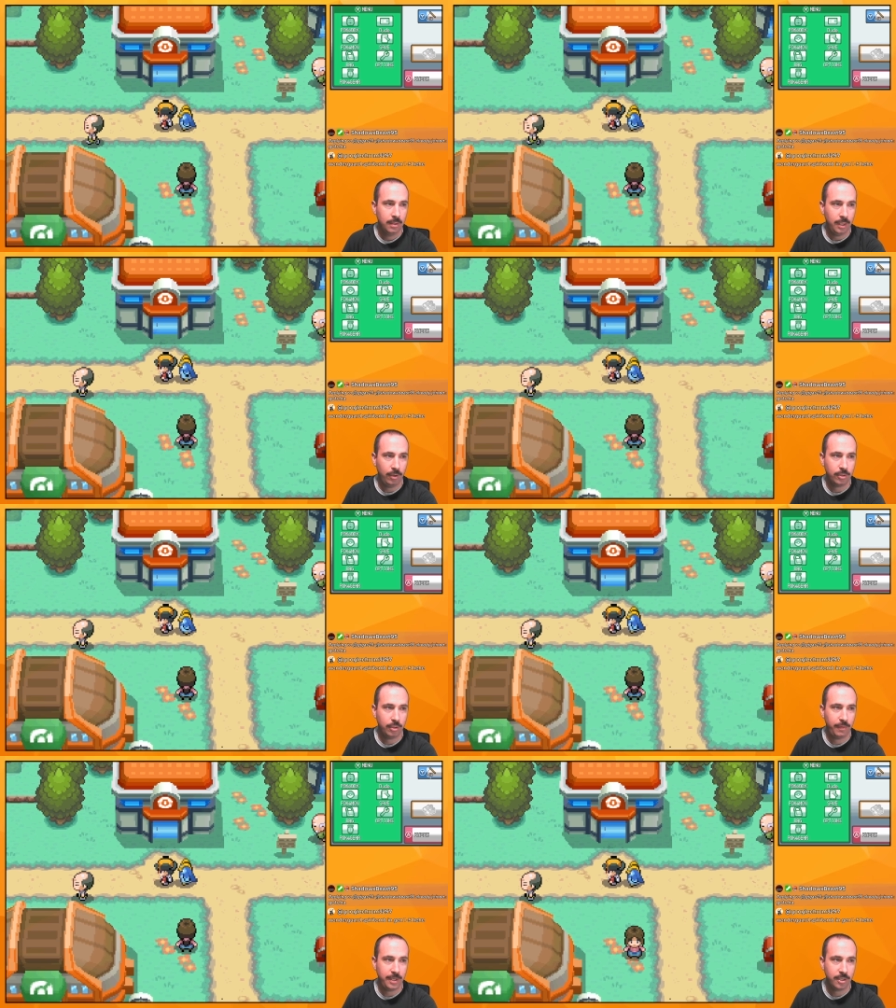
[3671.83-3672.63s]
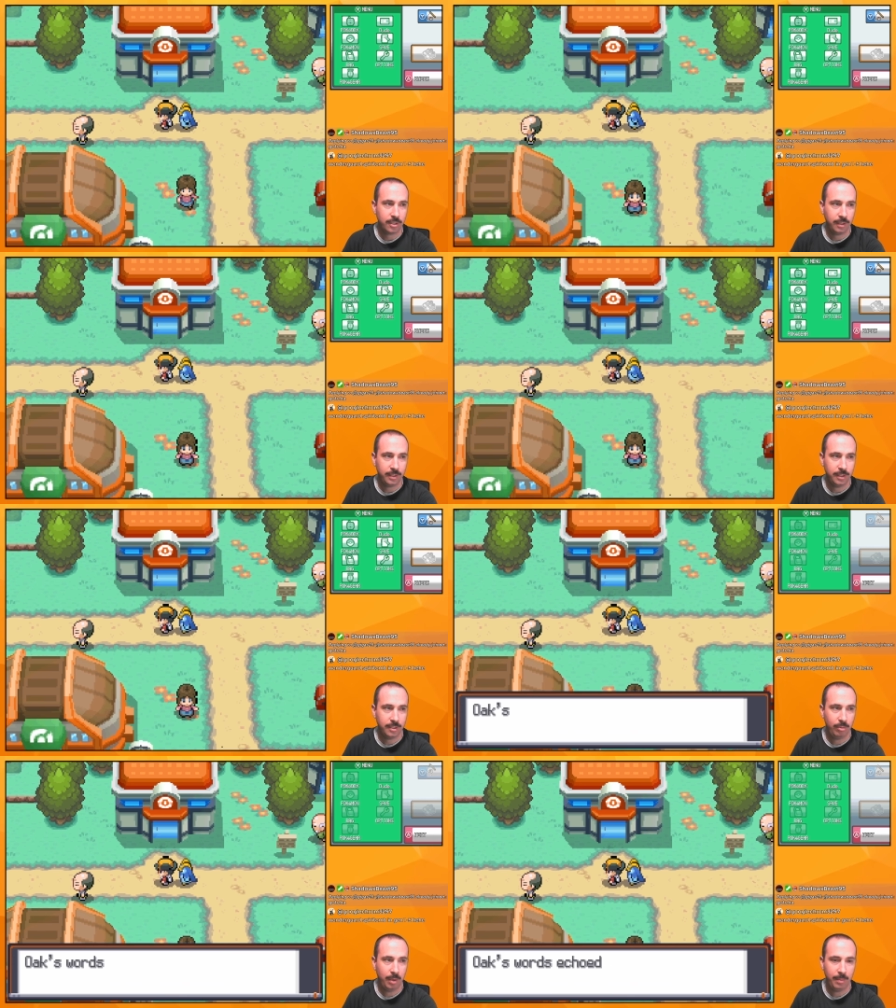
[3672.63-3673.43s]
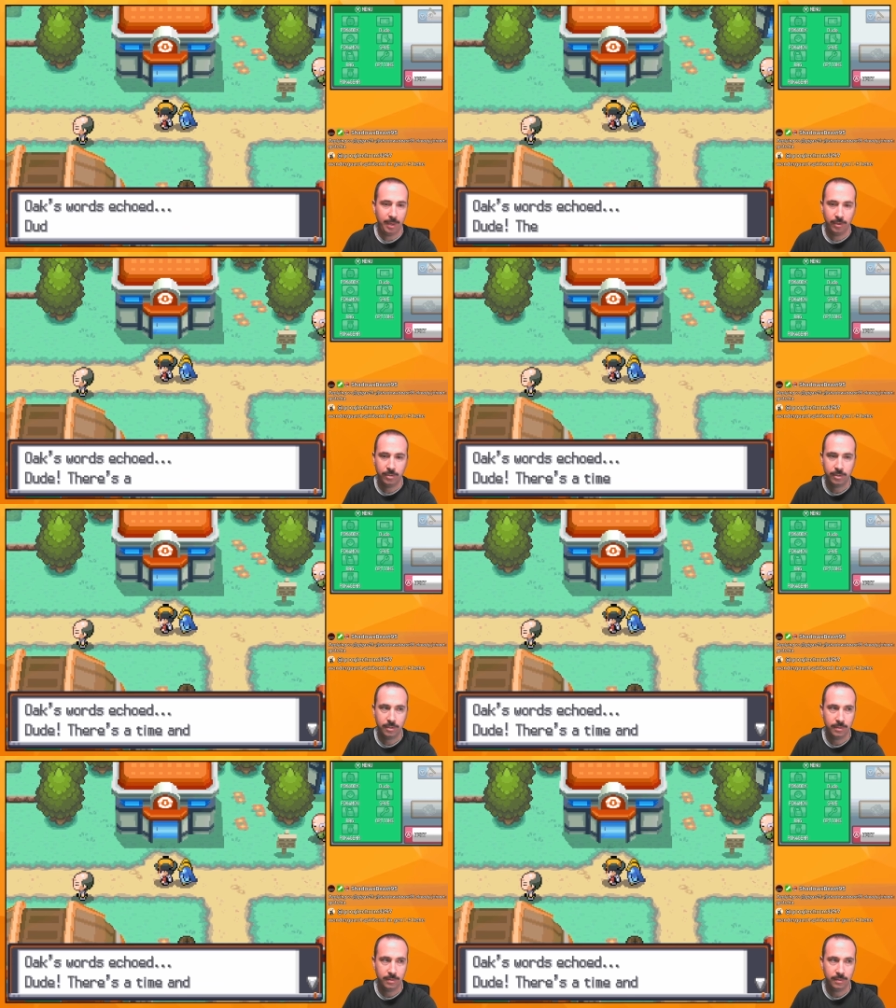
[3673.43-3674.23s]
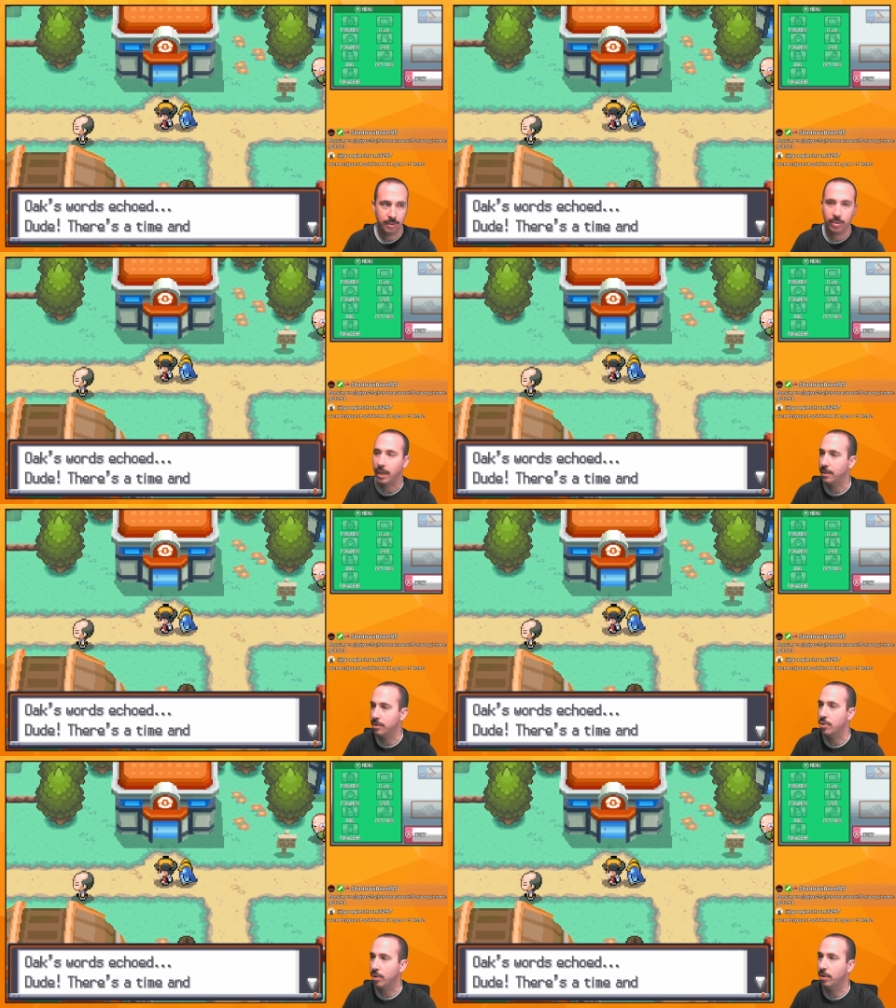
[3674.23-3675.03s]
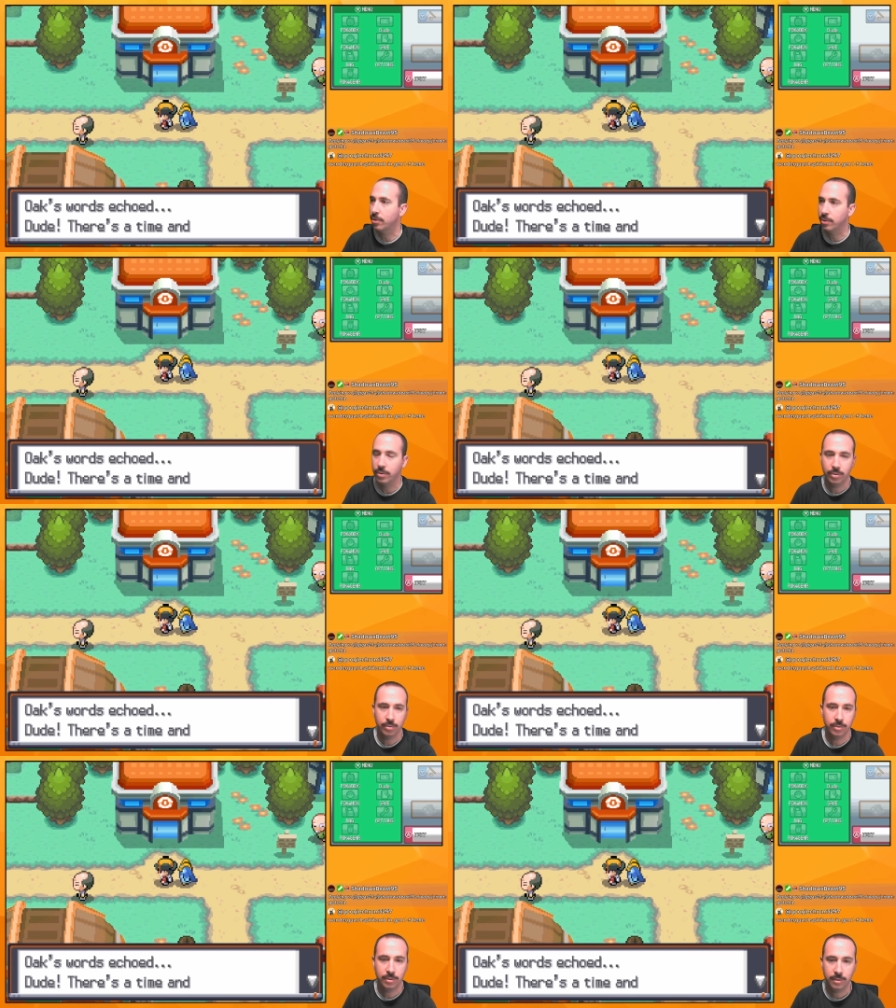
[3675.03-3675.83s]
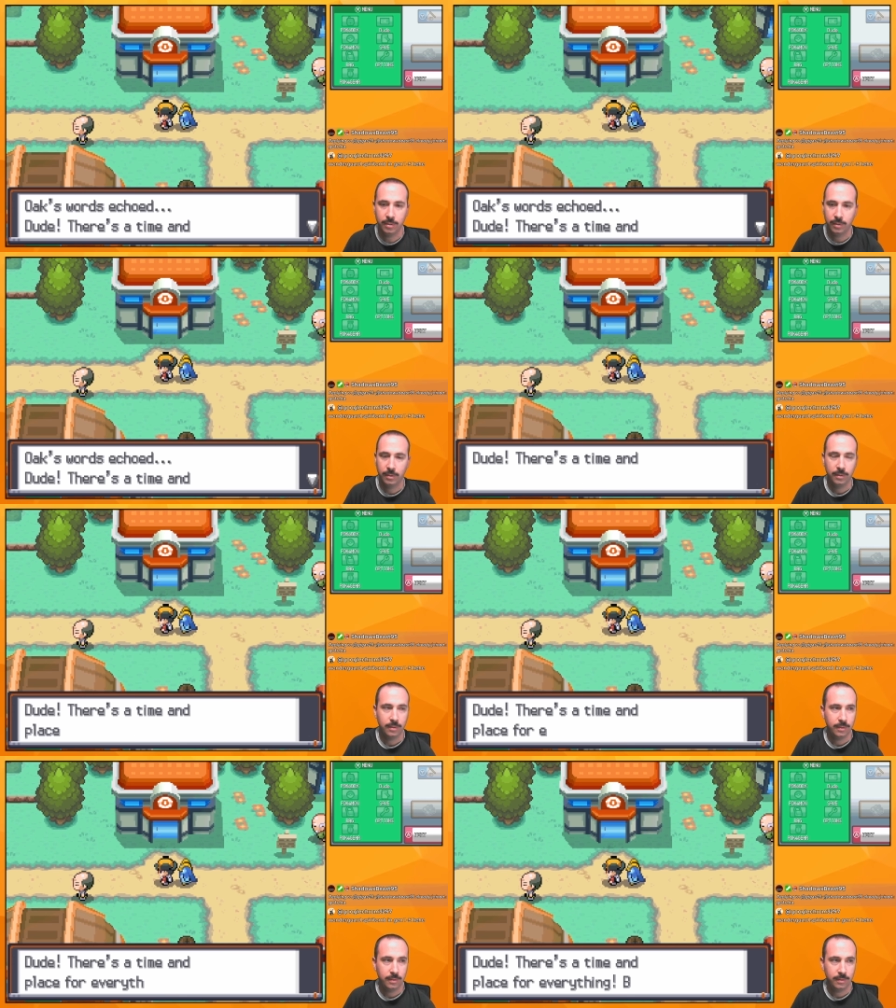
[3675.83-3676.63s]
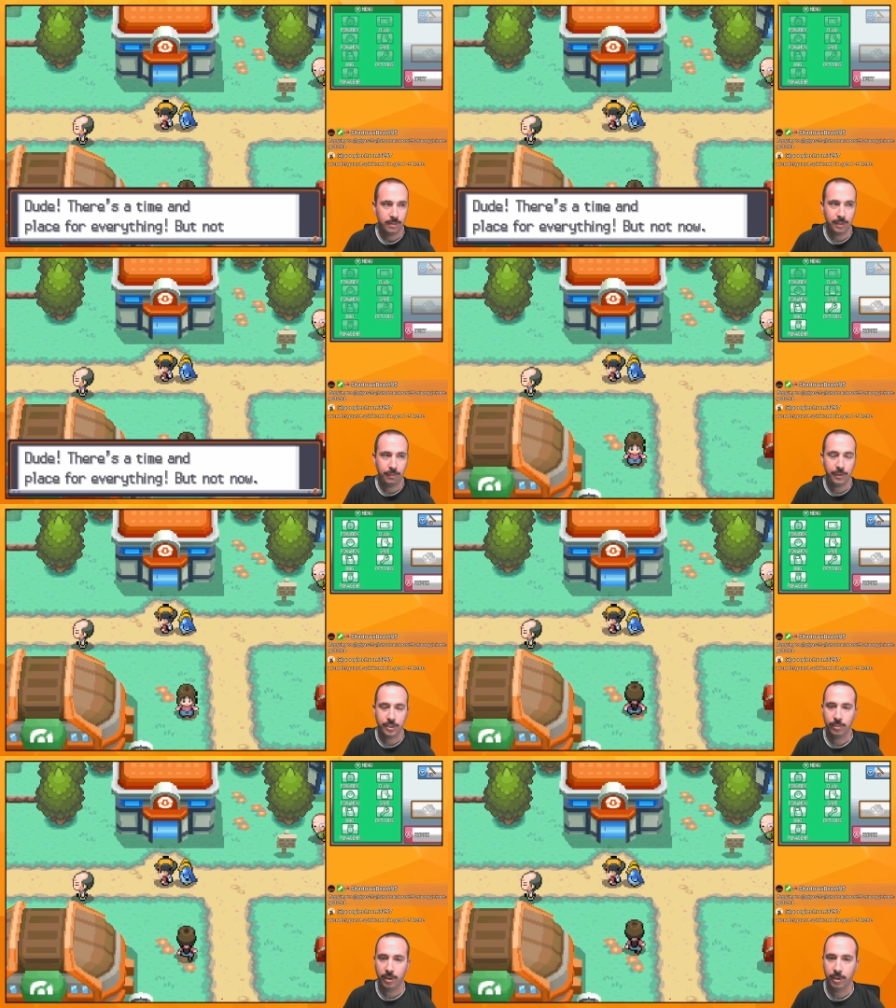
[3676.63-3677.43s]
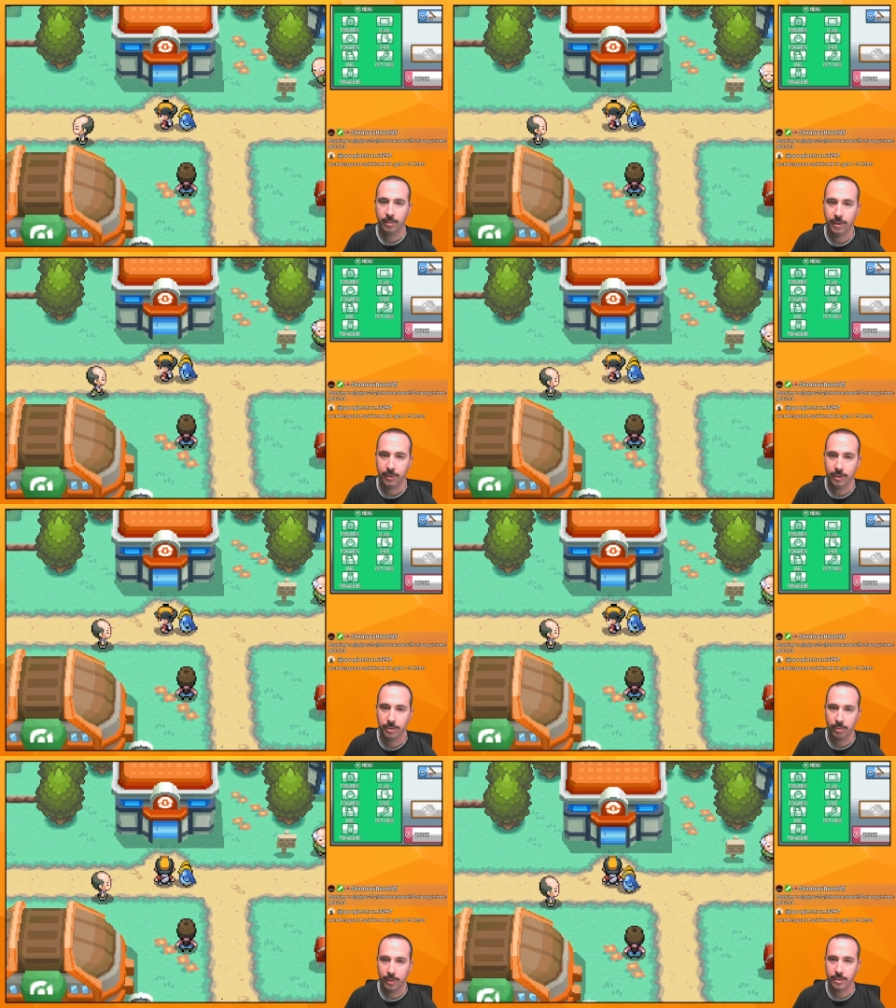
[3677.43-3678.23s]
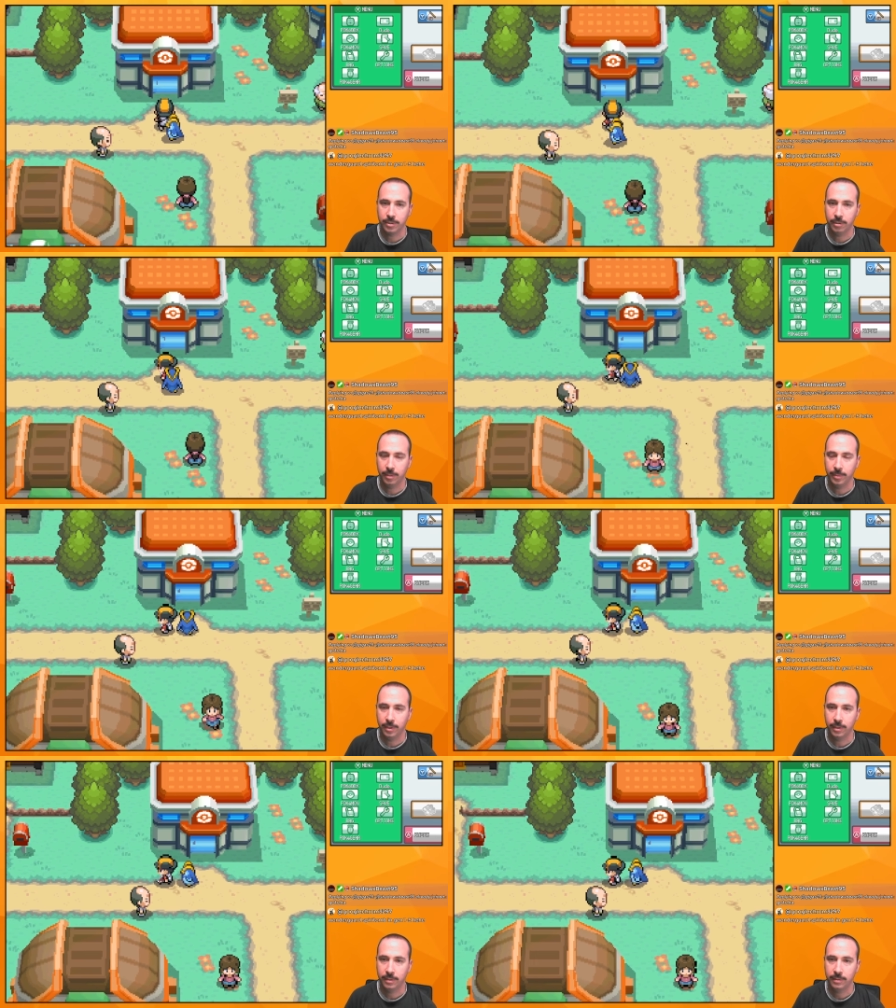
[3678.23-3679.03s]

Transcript: And also, if I just click this with my mouse, okay, so you can also use like the fishing rod or whatever else we register up there.